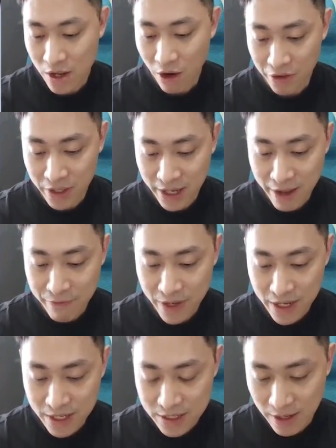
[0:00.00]
On the left, it
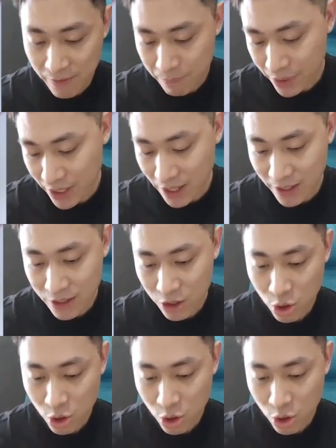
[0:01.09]
is pretty clean.